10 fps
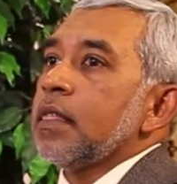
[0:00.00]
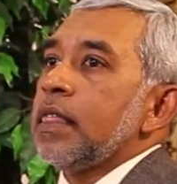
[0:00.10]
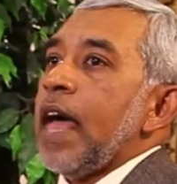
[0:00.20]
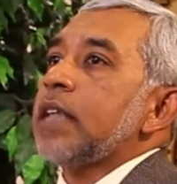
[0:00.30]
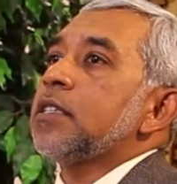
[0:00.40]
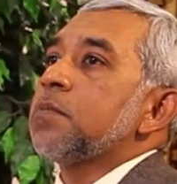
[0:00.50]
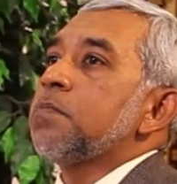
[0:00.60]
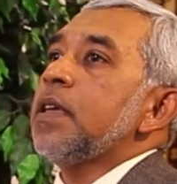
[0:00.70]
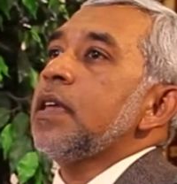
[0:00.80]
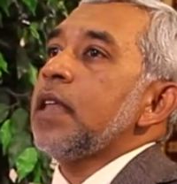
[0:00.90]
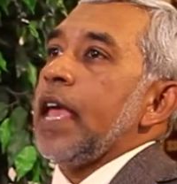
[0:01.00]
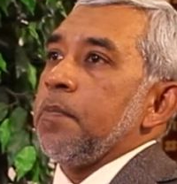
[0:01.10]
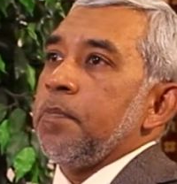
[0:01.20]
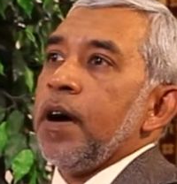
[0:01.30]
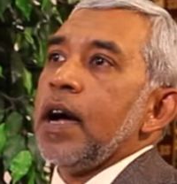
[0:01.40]
that's been a
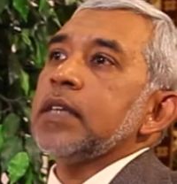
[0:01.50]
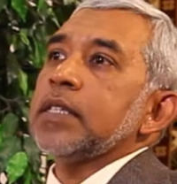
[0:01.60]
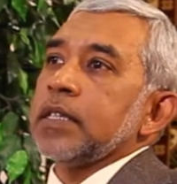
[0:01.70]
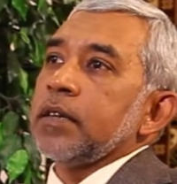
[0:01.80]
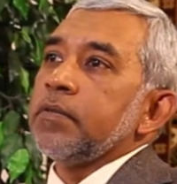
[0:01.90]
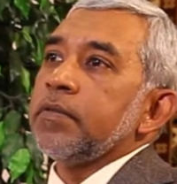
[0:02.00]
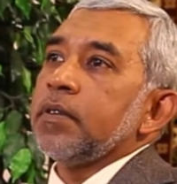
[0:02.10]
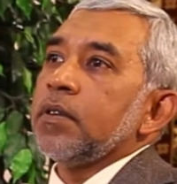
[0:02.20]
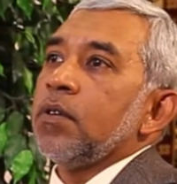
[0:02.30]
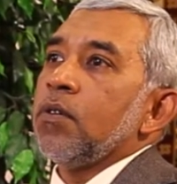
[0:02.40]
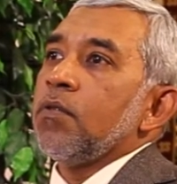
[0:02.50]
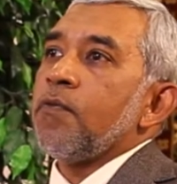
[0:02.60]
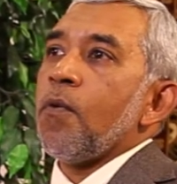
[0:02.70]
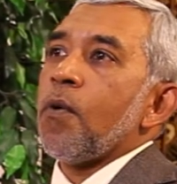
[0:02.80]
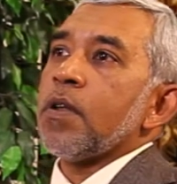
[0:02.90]
positive
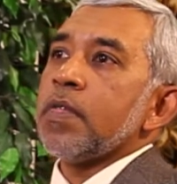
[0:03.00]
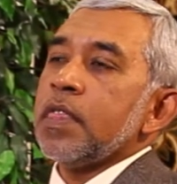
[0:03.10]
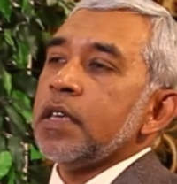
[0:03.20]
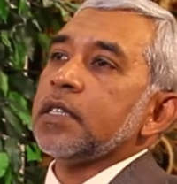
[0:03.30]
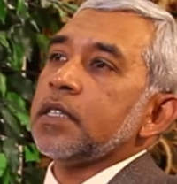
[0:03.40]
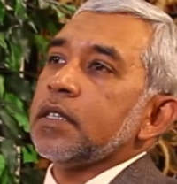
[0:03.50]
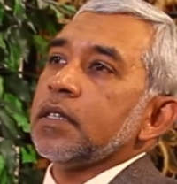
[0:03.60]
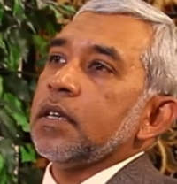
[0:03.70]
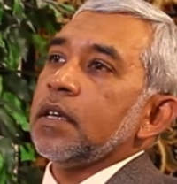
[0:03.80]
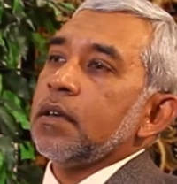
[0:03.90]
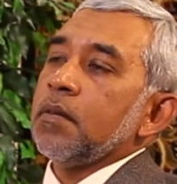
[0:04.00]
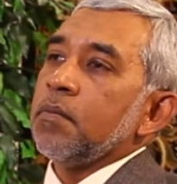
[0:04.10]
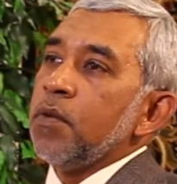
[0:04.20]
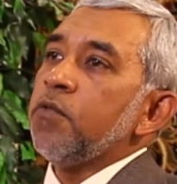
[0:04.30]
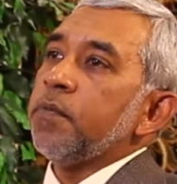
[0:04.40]
for this
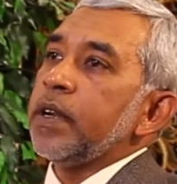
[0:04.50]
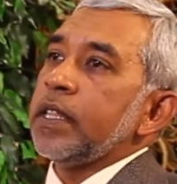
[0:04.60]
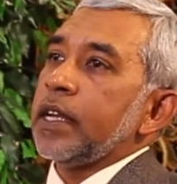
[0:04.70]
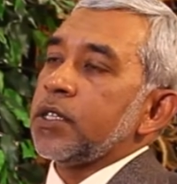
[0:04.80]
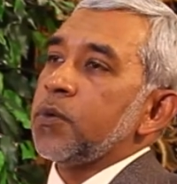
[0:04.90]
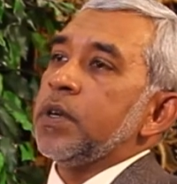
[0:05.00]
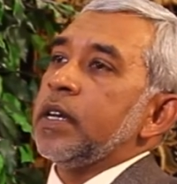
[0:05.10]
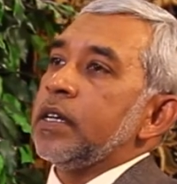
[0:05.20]
movement that is rooted in